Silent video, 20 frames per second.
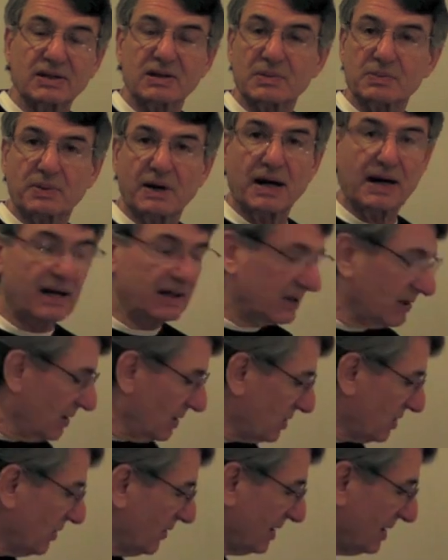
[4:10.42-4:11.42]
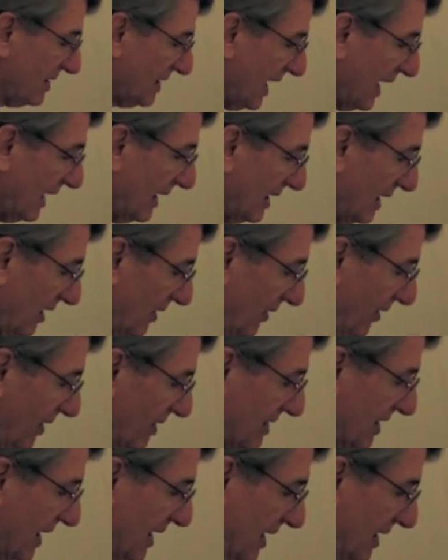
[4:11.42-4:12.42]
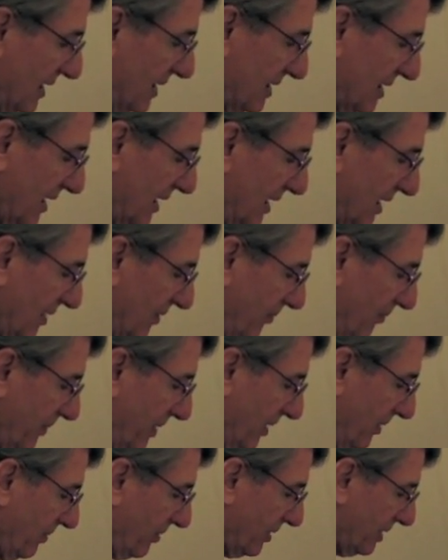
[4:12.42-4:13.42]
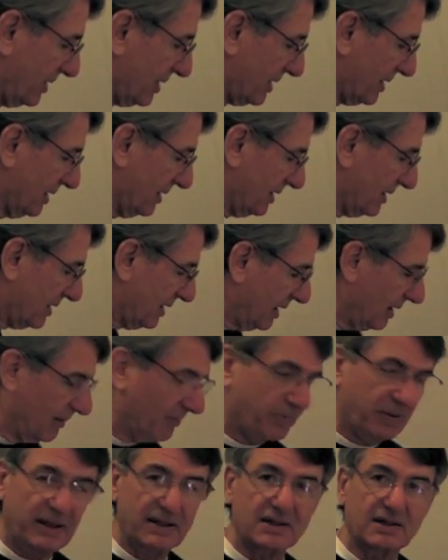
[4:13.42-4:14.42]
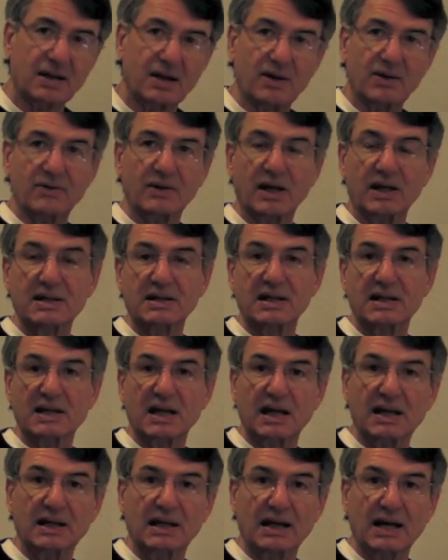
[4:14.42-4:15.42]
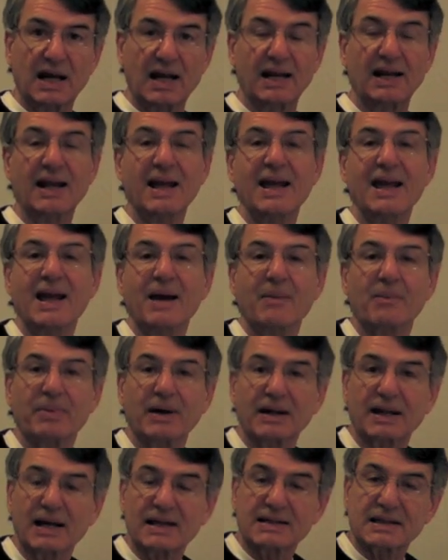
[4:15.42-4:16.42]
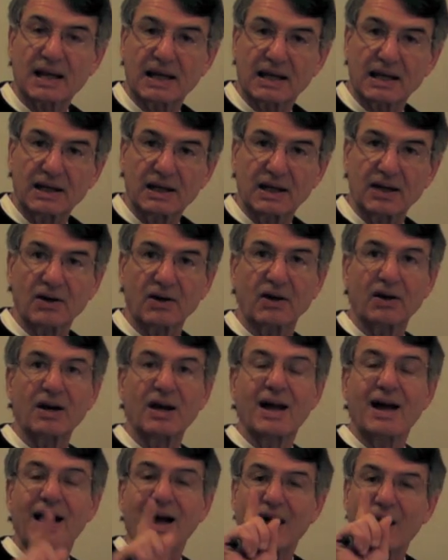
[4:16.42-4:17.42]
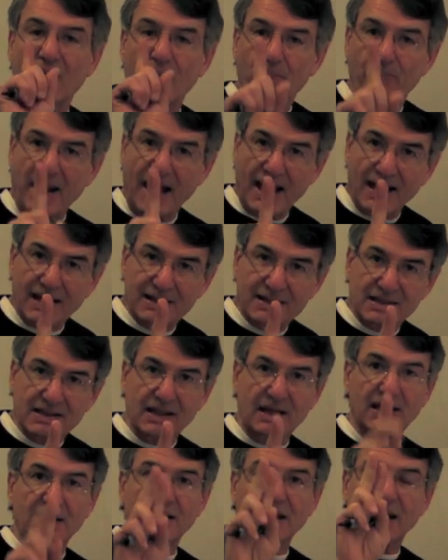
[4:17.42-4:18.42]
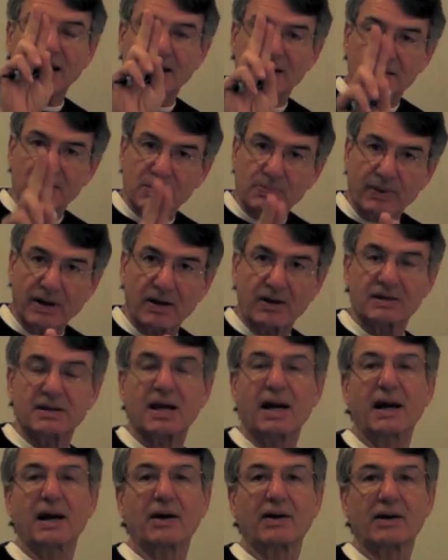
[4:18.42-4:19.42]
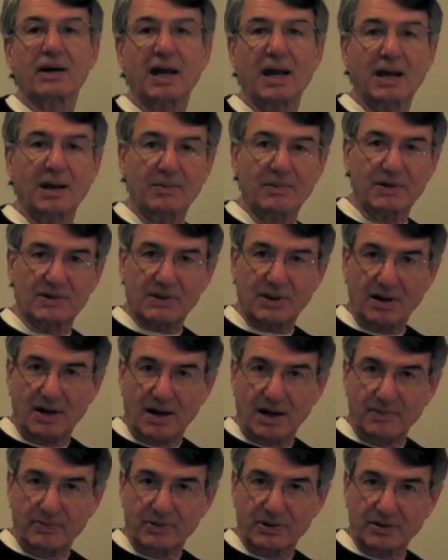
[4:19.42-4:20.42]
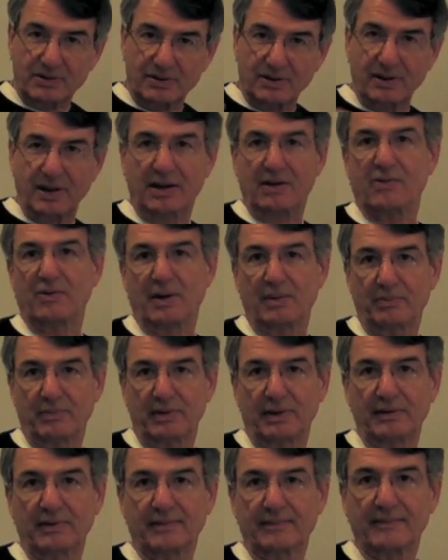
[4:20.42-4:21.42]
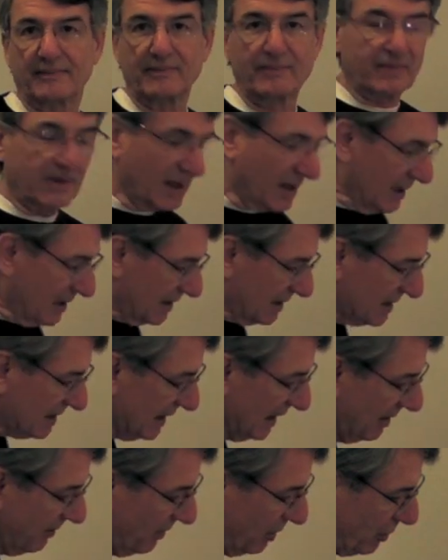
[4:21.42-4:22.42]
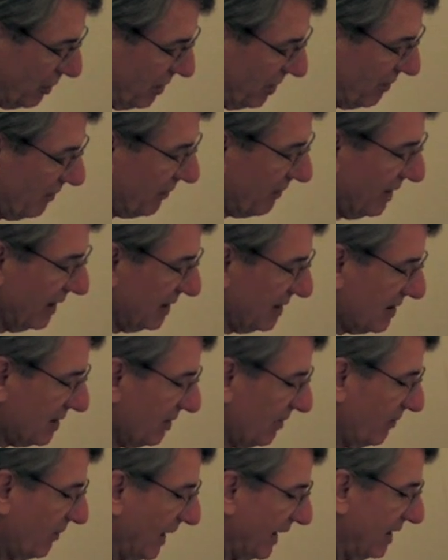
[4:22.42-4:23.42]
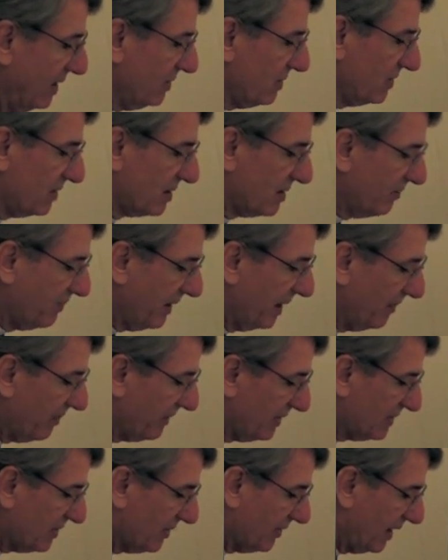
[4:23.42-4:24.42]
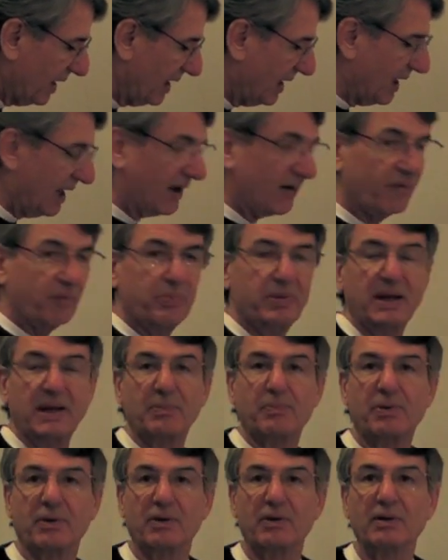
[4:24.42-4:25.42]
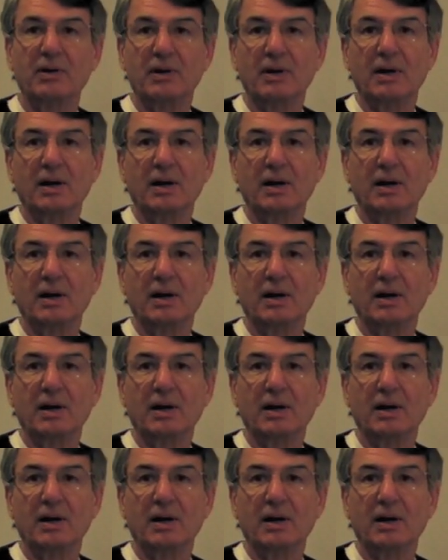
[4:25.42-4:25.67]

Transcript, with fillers: its price. So the second year, the signs, the billboard still said, Pinto, $19.99, but that second year, a back seat and a spare tire came as optional equipment. Same, you couldn't raise the wages to people, so they gave people